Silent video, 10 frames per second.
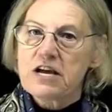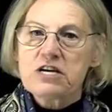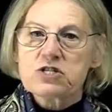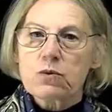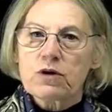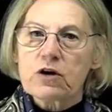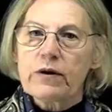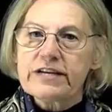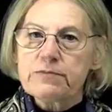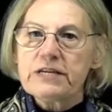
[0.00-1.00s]
So we're
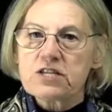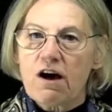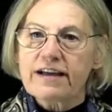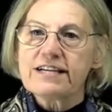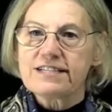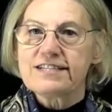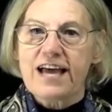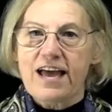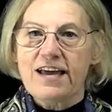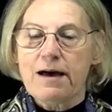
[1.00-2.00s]
going to be talking
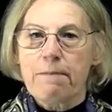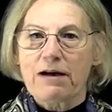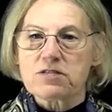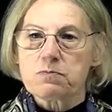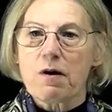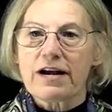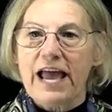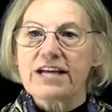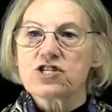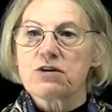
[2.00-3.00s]
today about smart
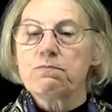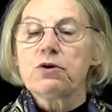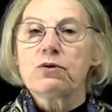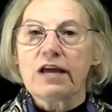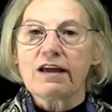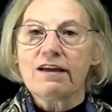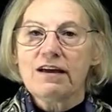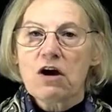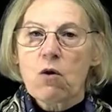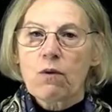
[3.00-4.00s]
edge computing,
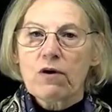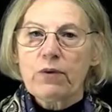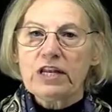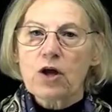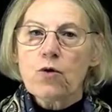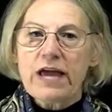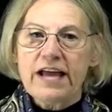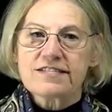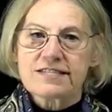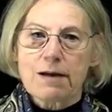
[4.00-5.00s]
where we
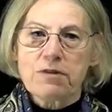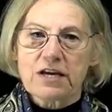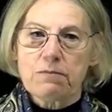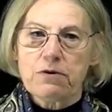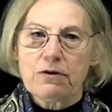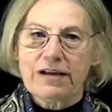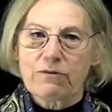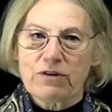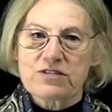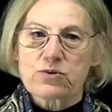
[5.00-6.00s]
locate some of the computing
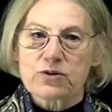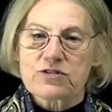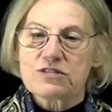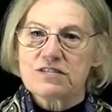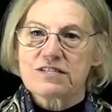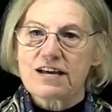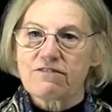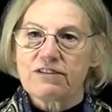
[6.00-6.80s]
resources. Instead of